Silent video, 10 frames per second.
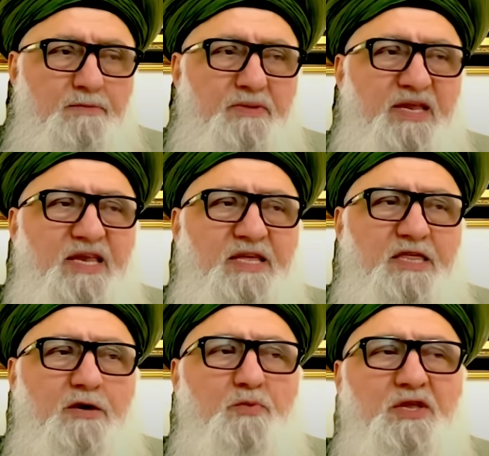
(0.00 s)
but
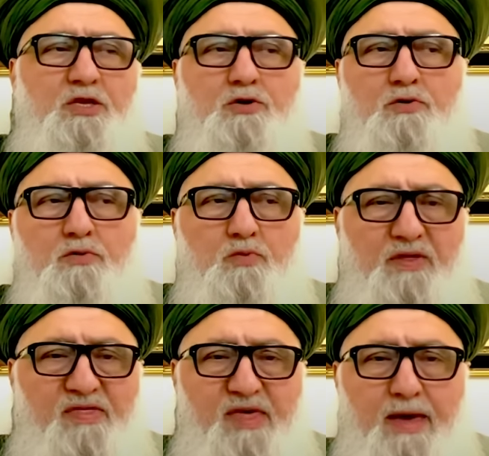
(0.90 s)
anything we do
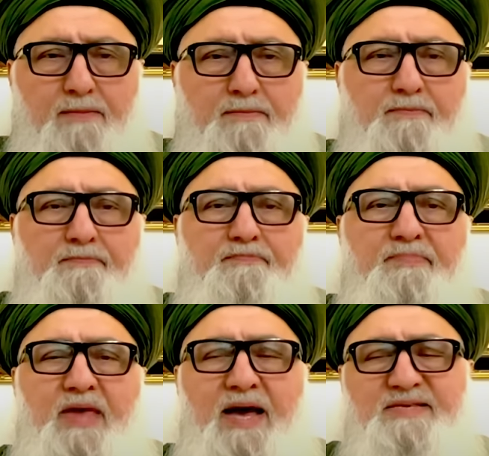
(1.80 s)
with them
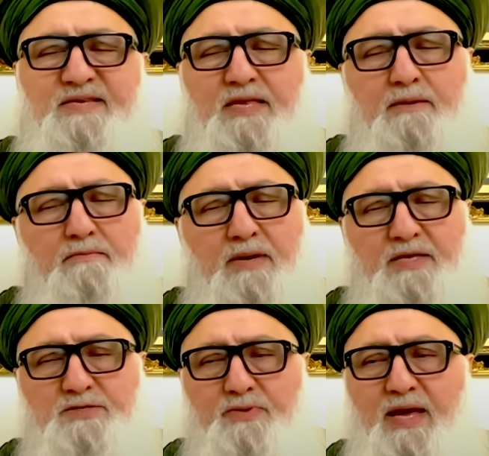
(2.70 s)
has an
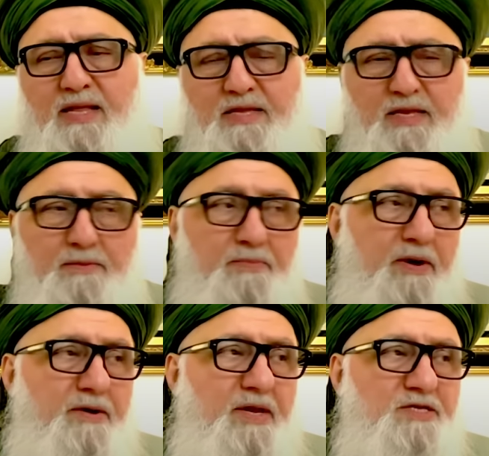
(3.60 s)
immense reality in
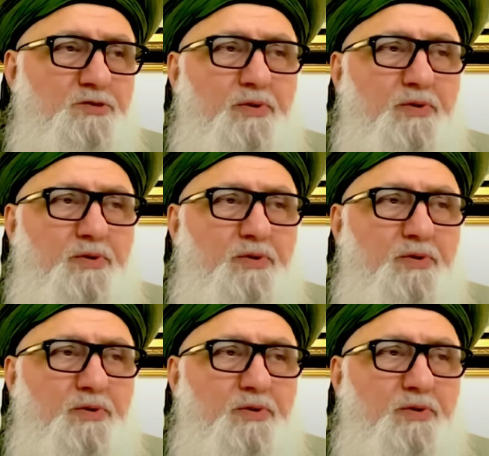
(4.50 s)
paradise.